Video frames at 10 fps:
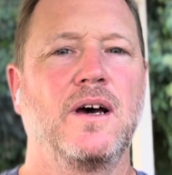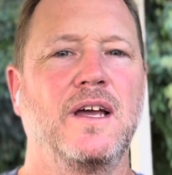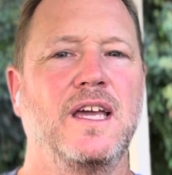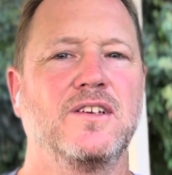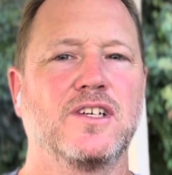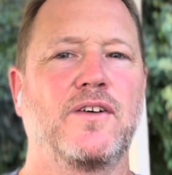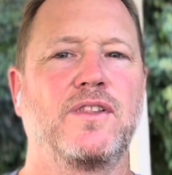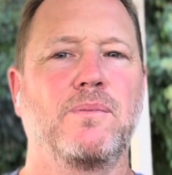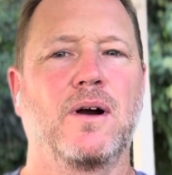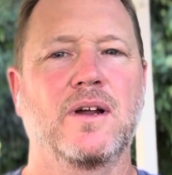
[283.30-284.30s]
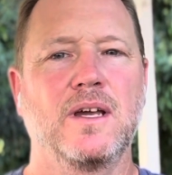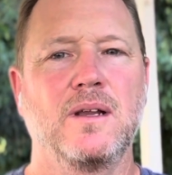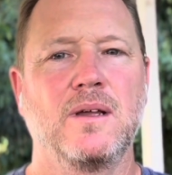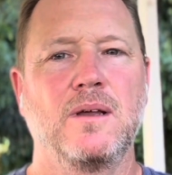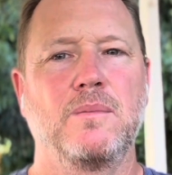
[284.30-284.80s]
he is off the market.
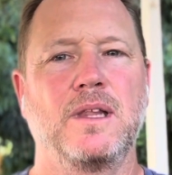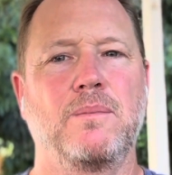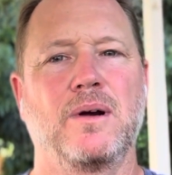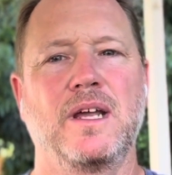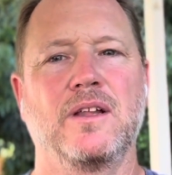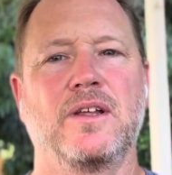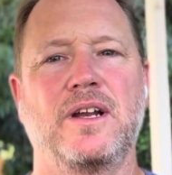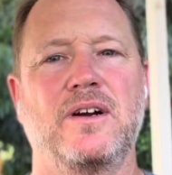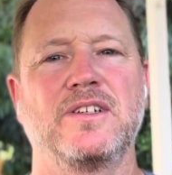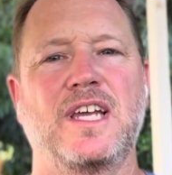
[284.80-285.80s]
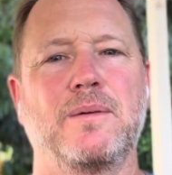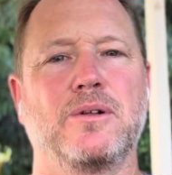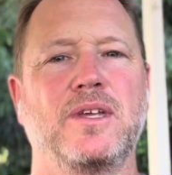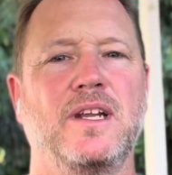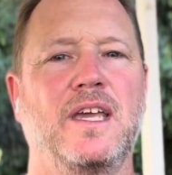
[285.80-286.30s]
But they bring in Ladarius
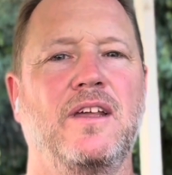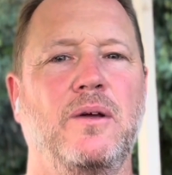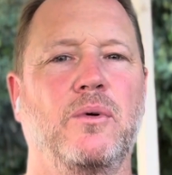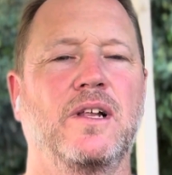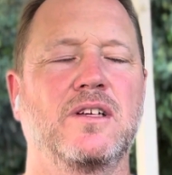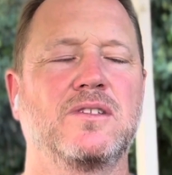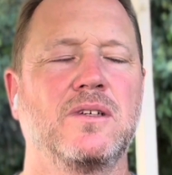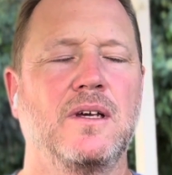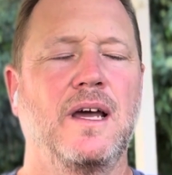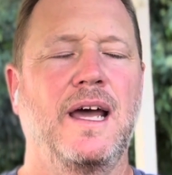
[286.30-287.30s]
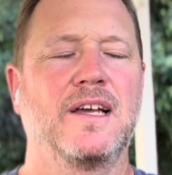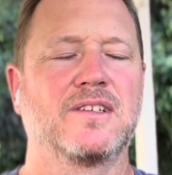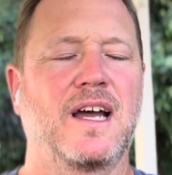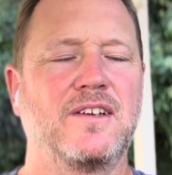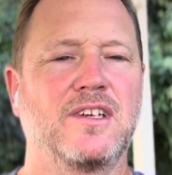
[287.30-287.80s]
Hamilton and Kenny Willicks as
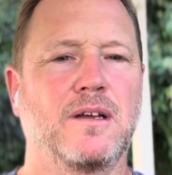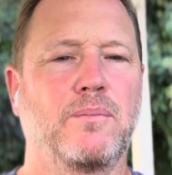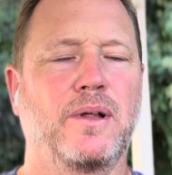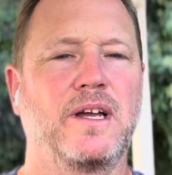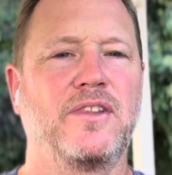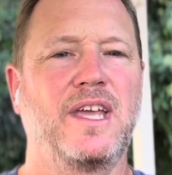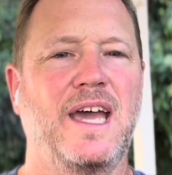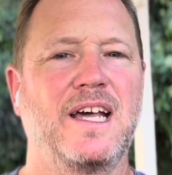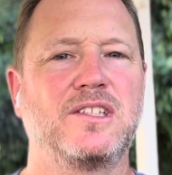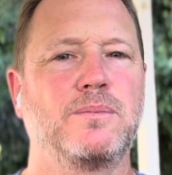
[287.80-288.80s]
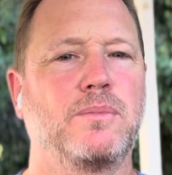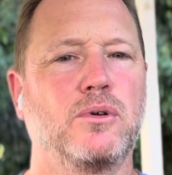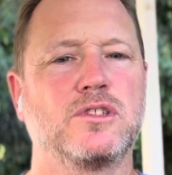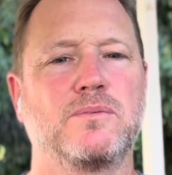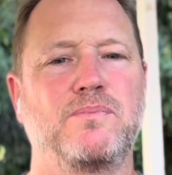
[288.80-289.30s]
guys that can play on the edge,
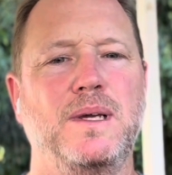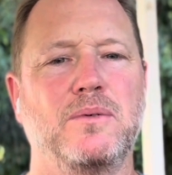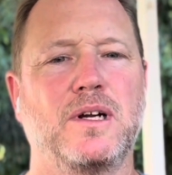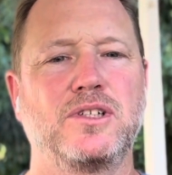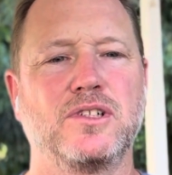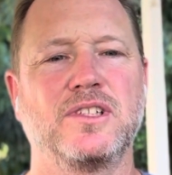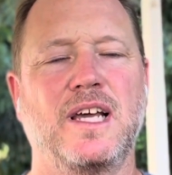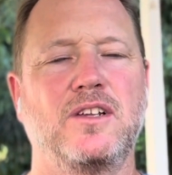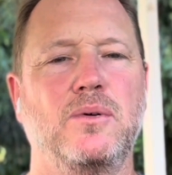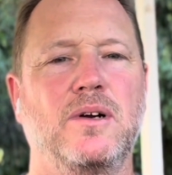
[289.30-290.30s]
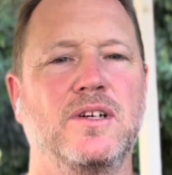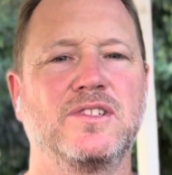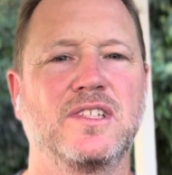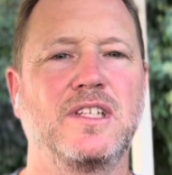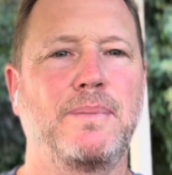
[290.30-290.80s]
both speed rushers in that
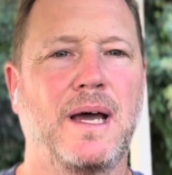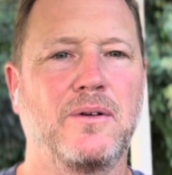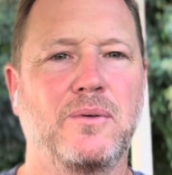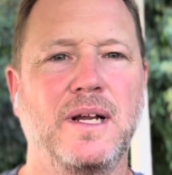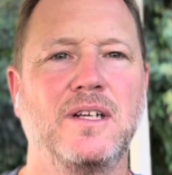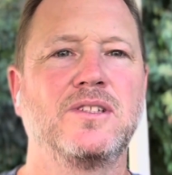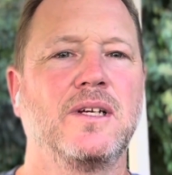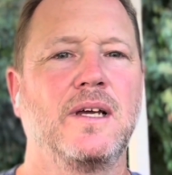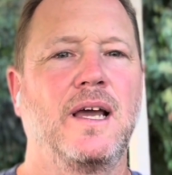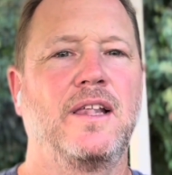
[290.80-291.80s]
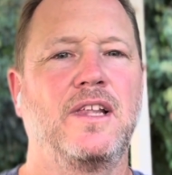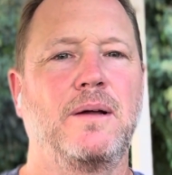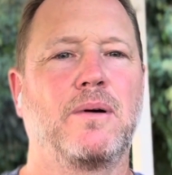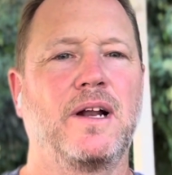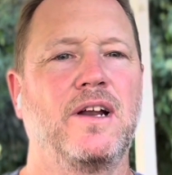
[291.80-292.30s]
260-pound range. And then they
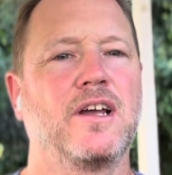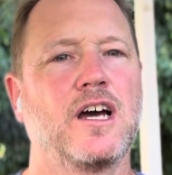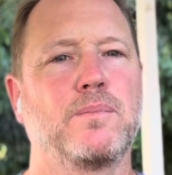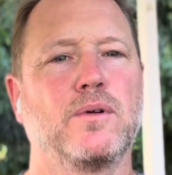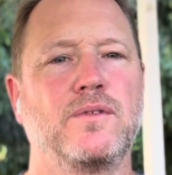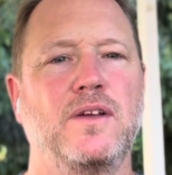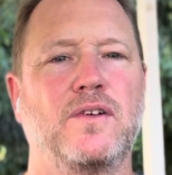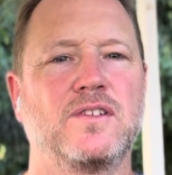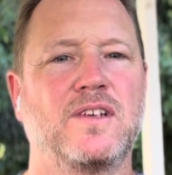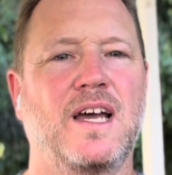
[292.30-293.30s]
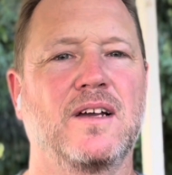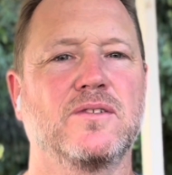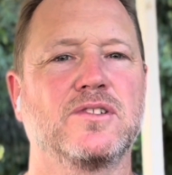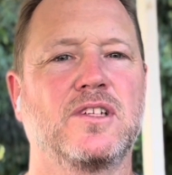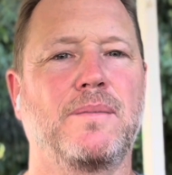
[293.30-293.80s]
brought in a couple of defensive
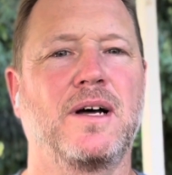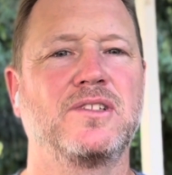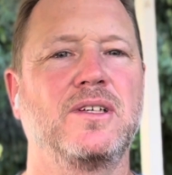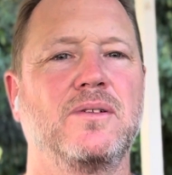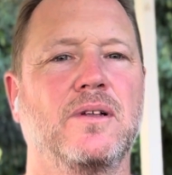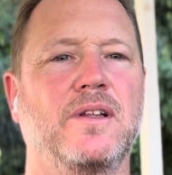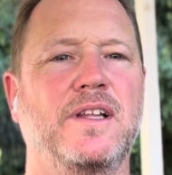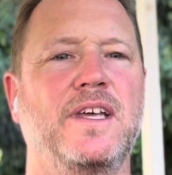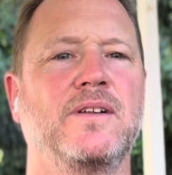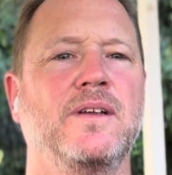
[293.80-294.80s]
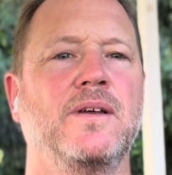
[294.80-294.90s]
tackles, Tomasi Lalil,